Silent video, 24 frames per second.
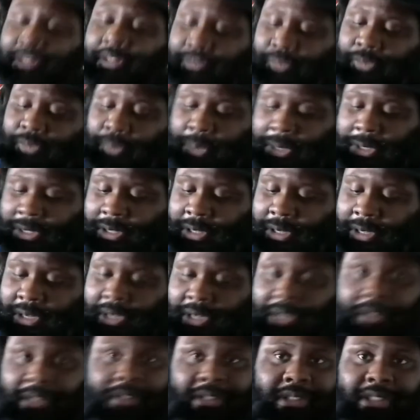for it
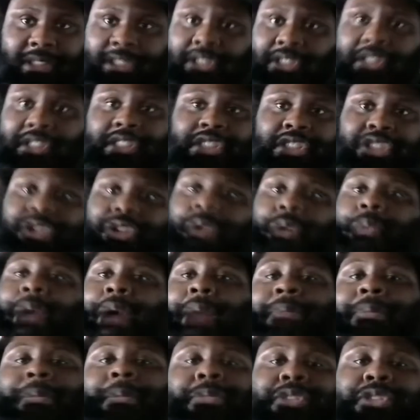to show
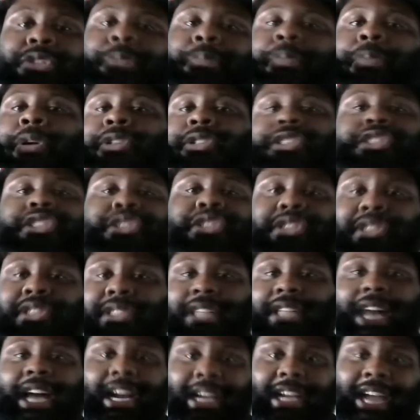why people should purchase your
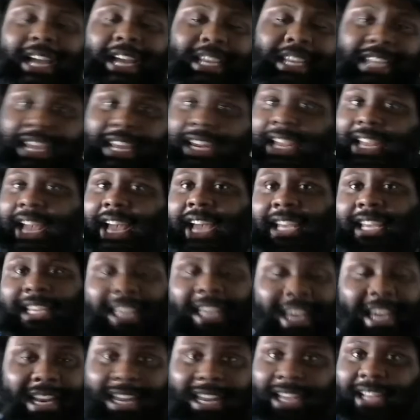stock. I get it. I
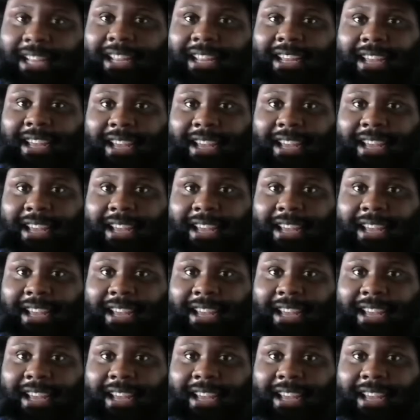get it.